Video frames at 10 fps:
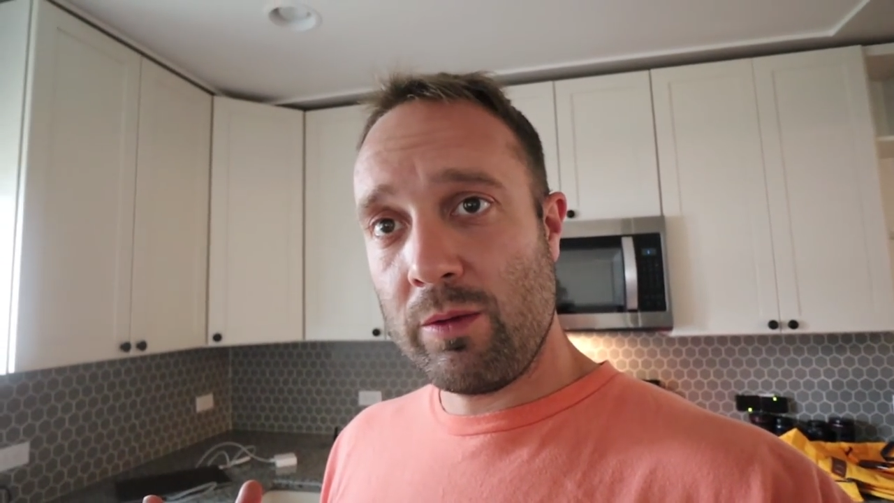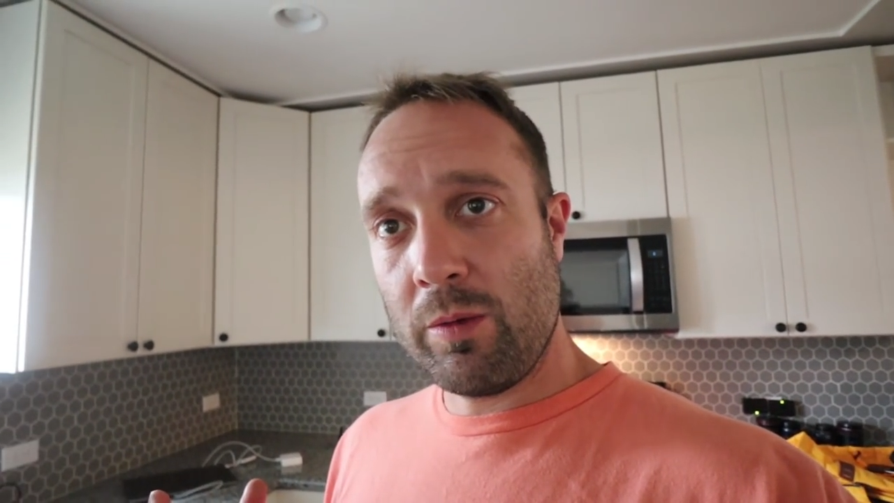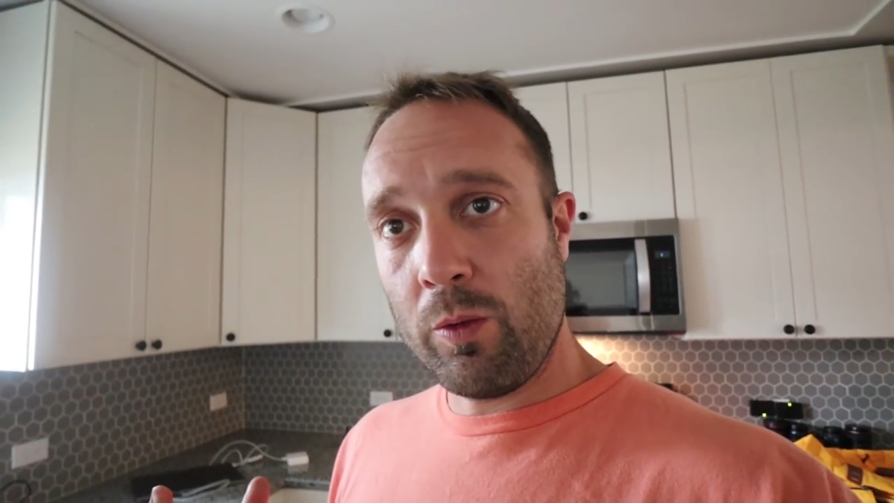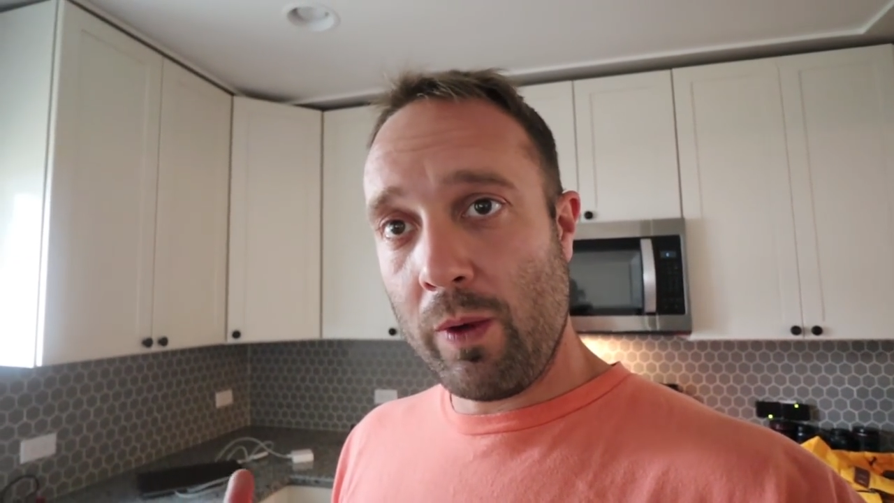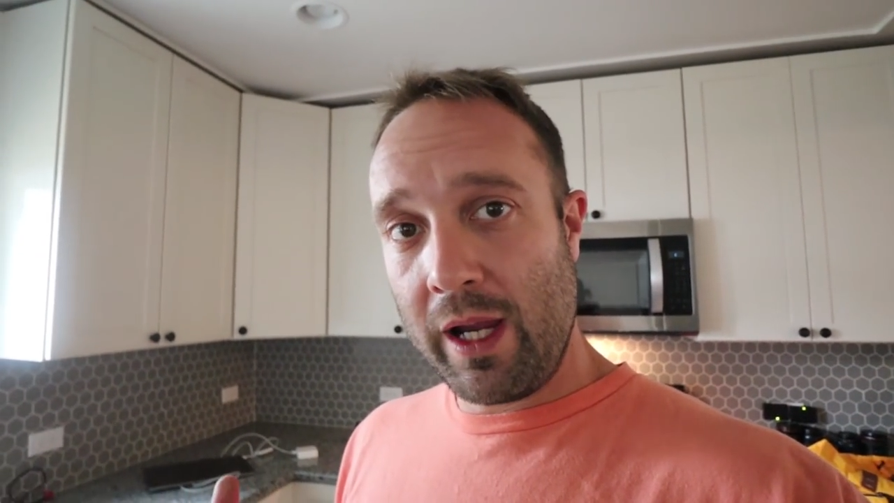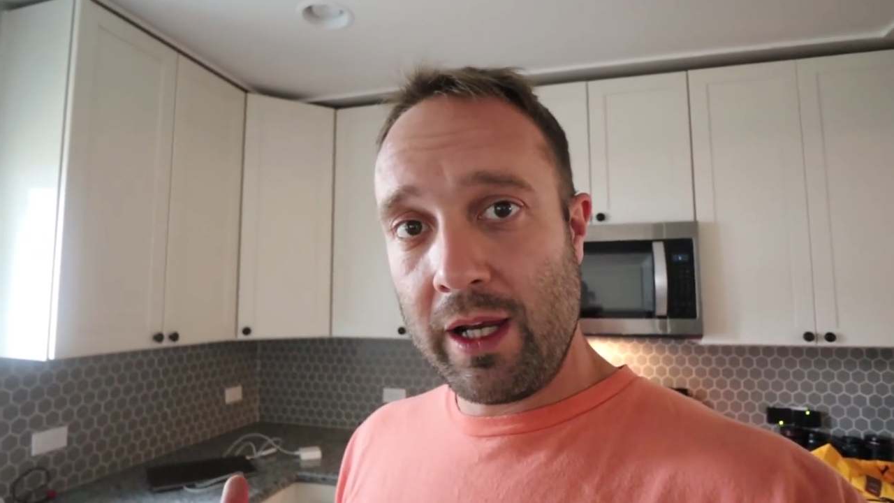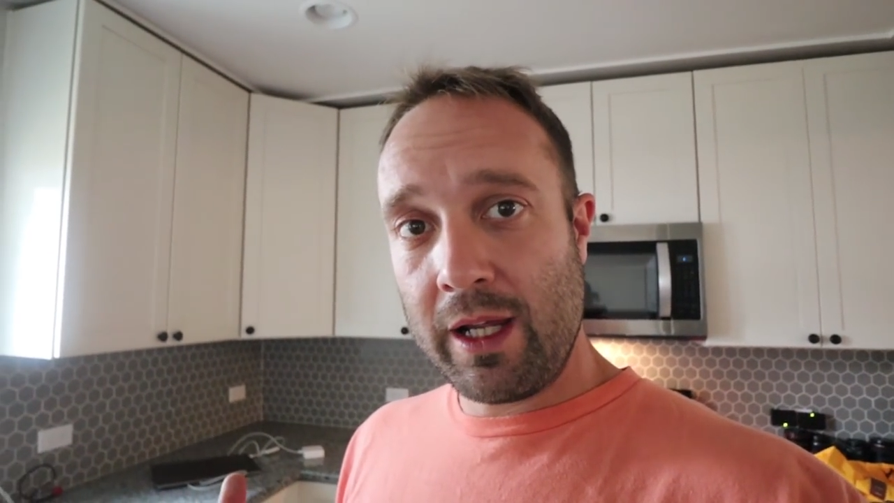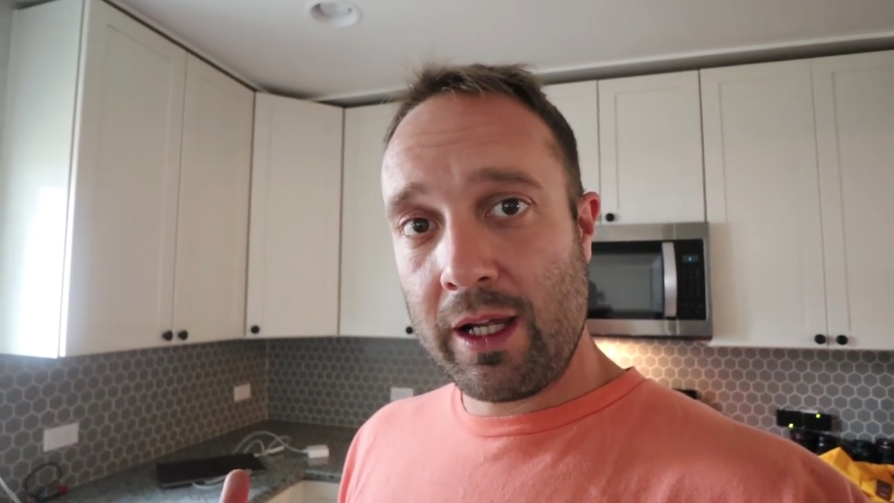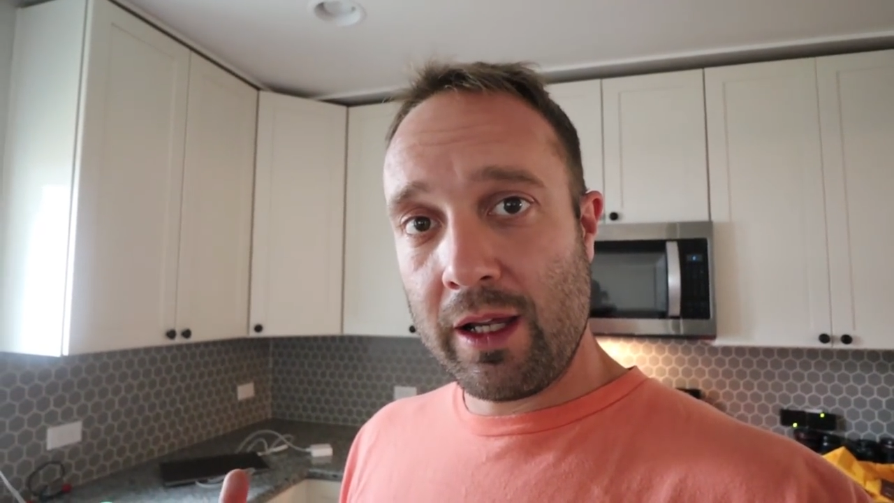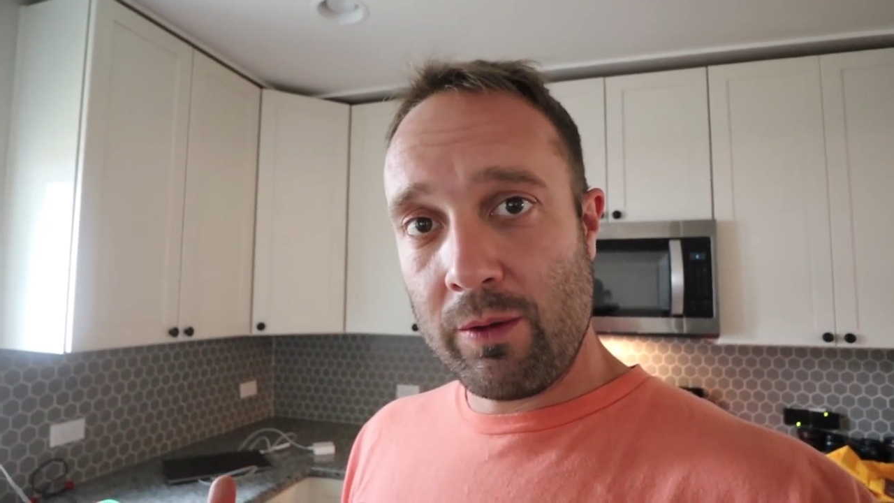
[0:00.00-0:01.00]
we've been
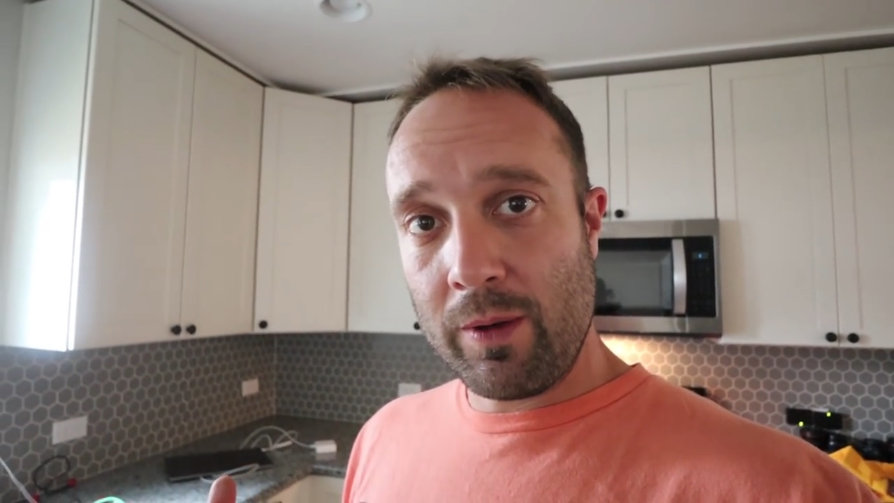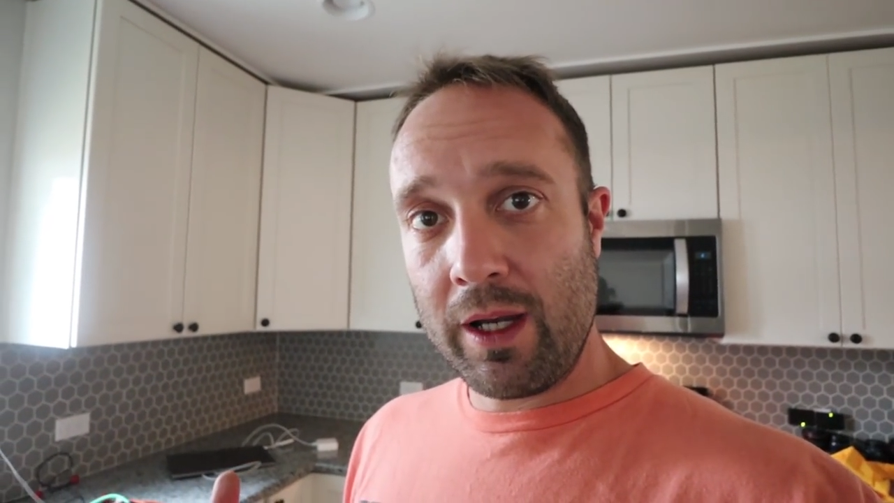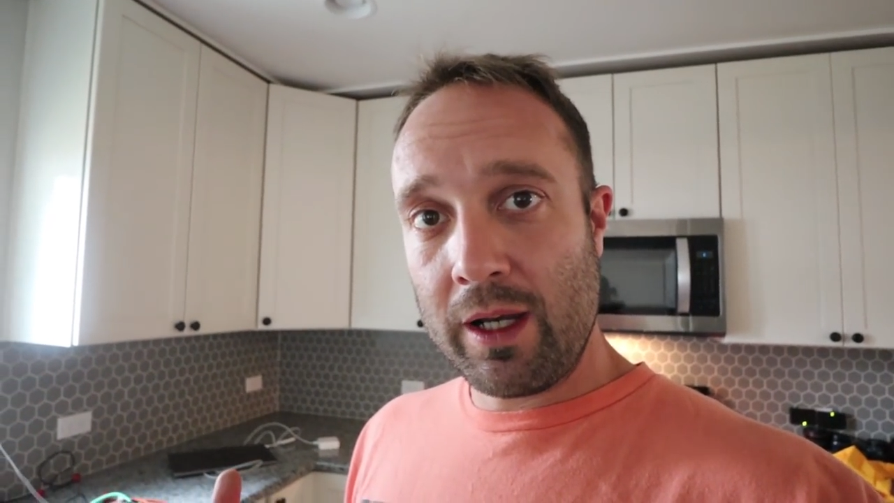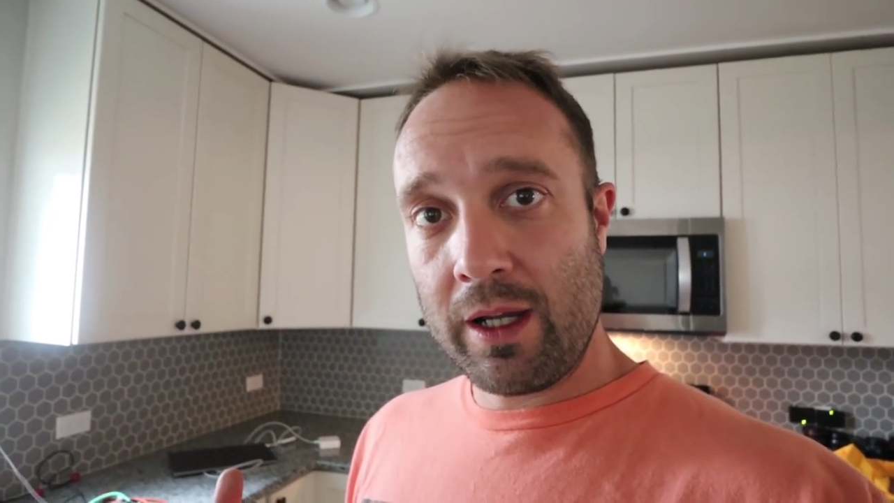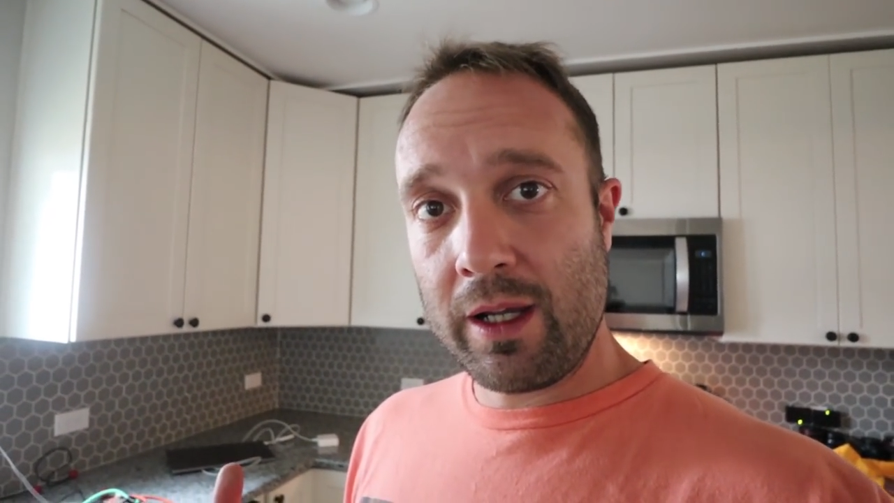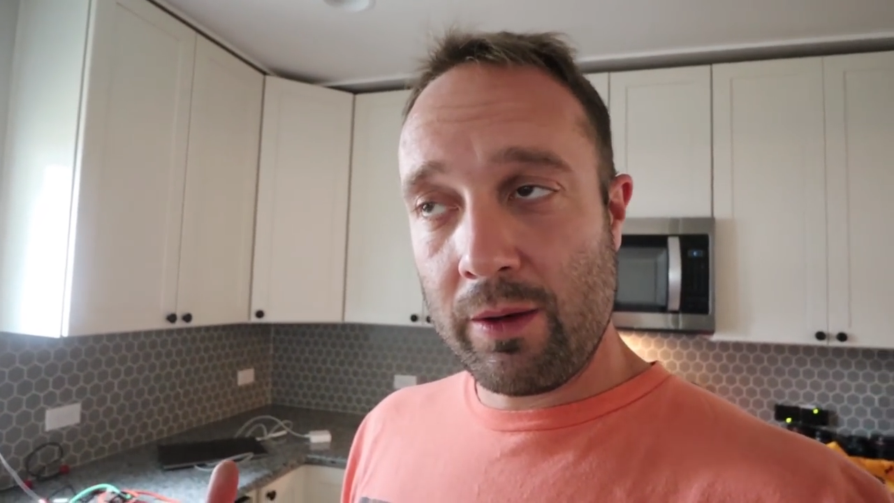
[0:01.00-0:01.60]
waiting and waiting